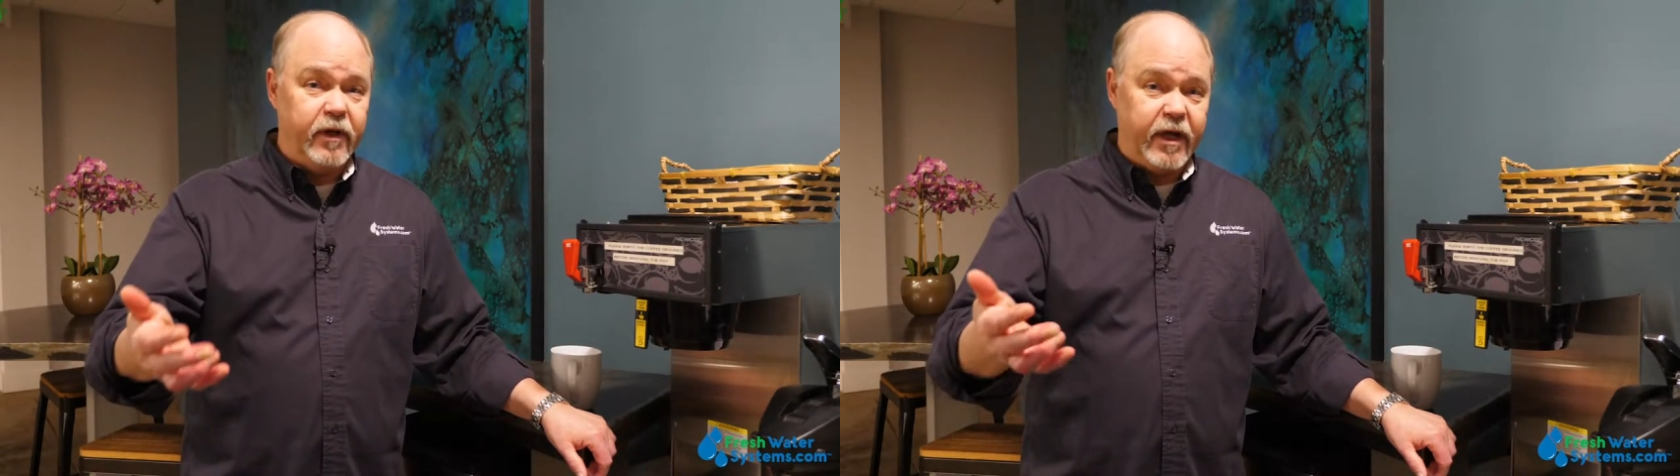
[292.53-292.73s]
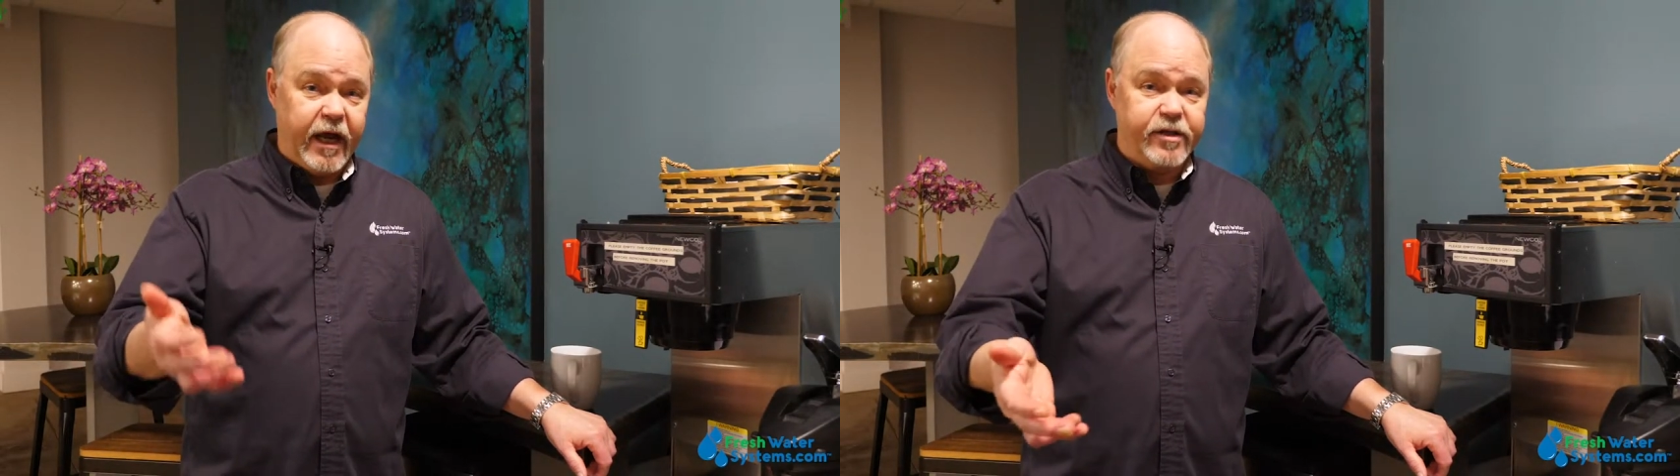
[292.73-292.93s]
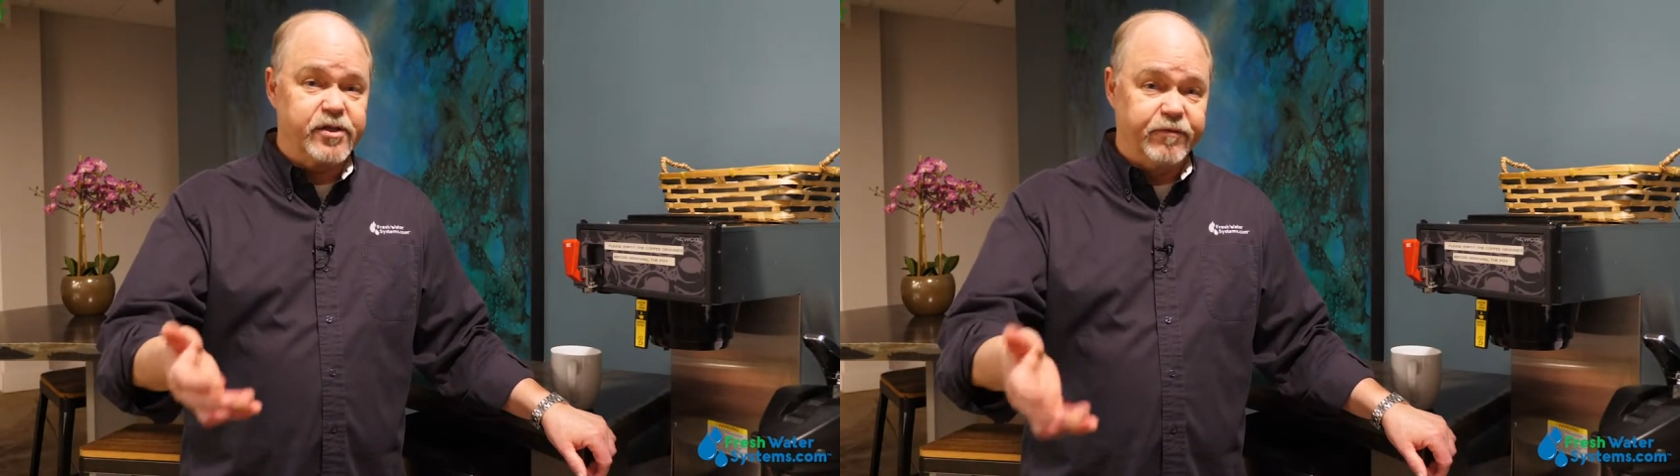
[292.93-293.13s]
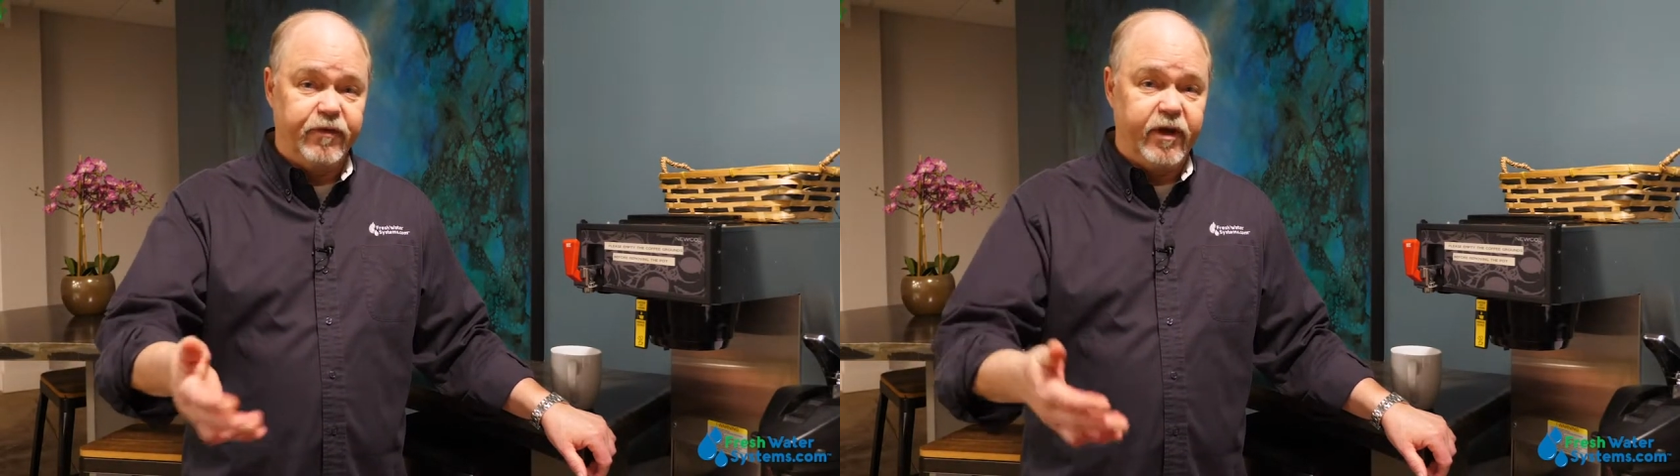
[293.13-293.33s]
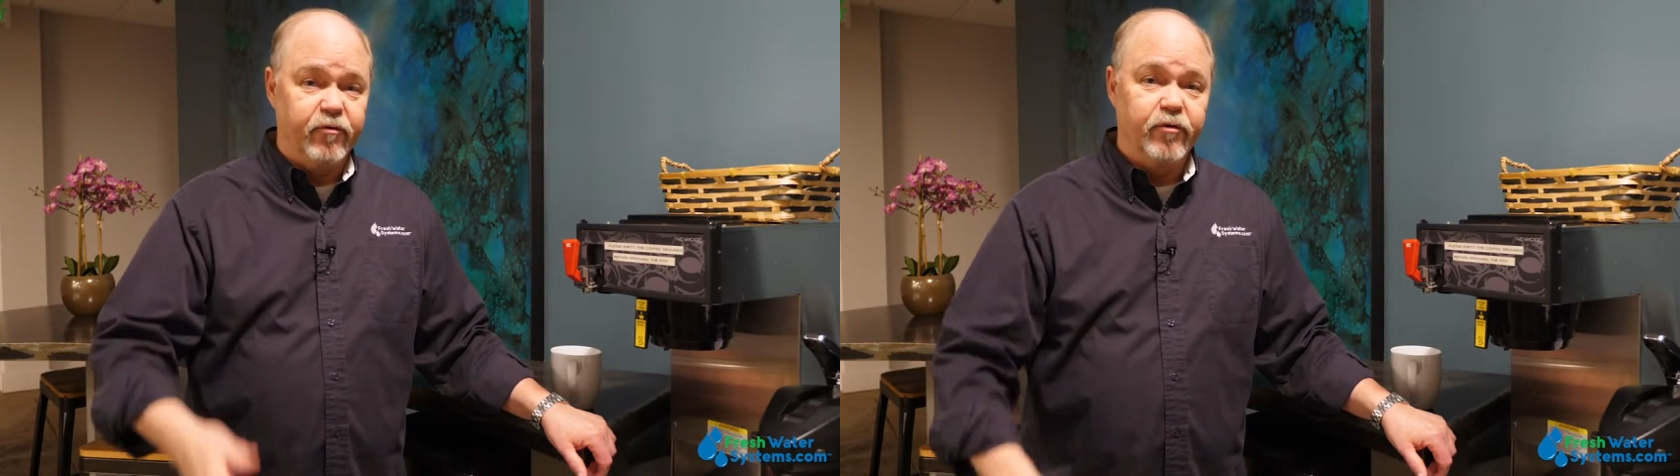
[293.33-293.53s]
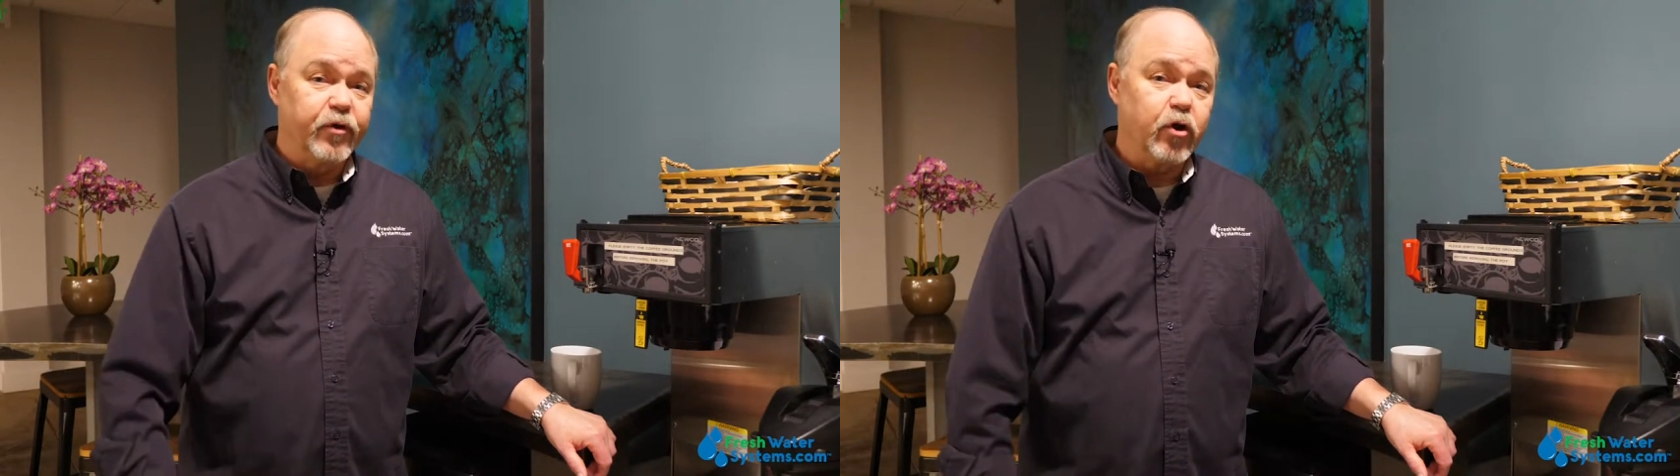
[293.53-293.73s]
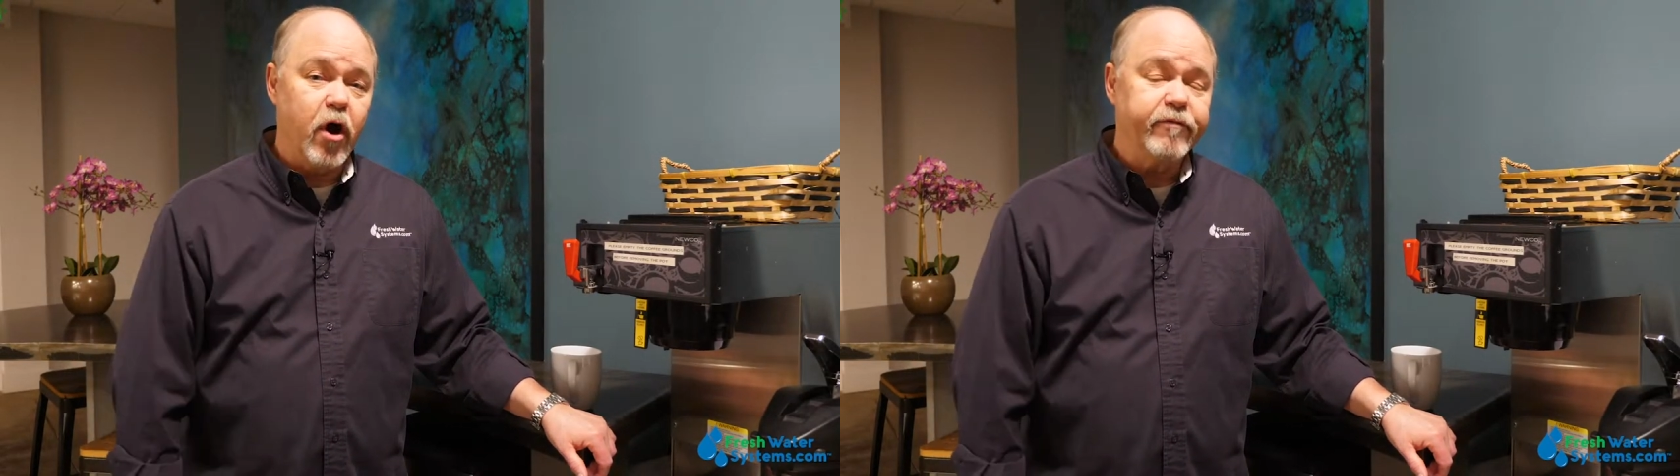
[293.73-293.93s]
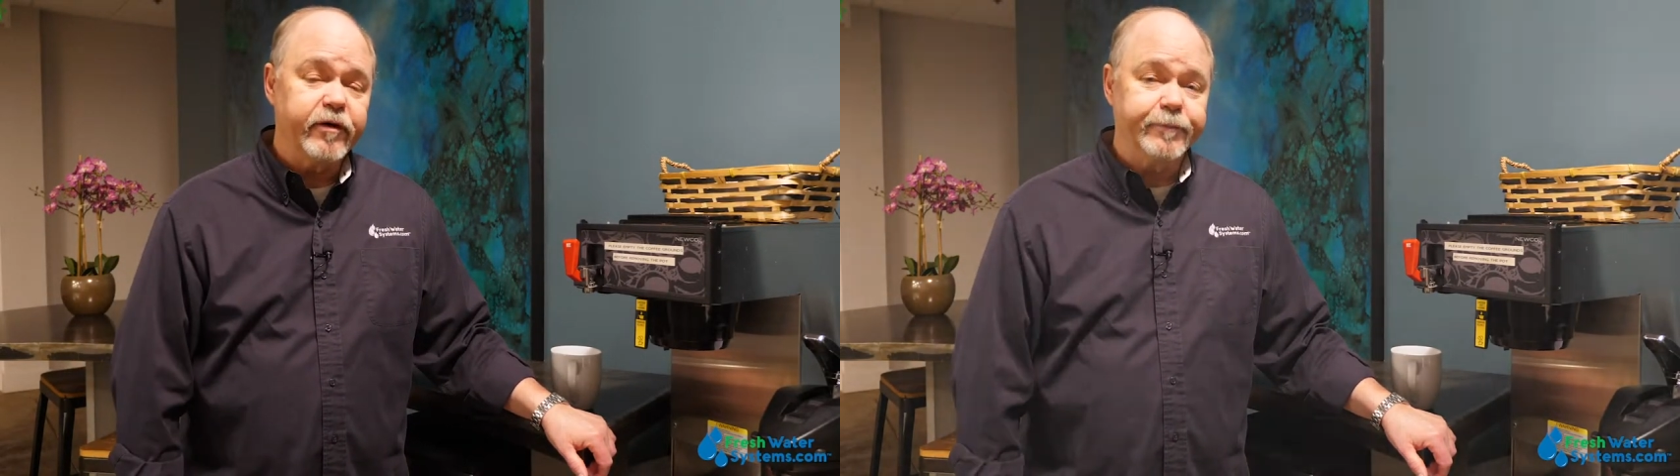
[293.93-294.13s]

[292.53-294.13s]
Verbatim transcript: enhance the flavor of the coffee.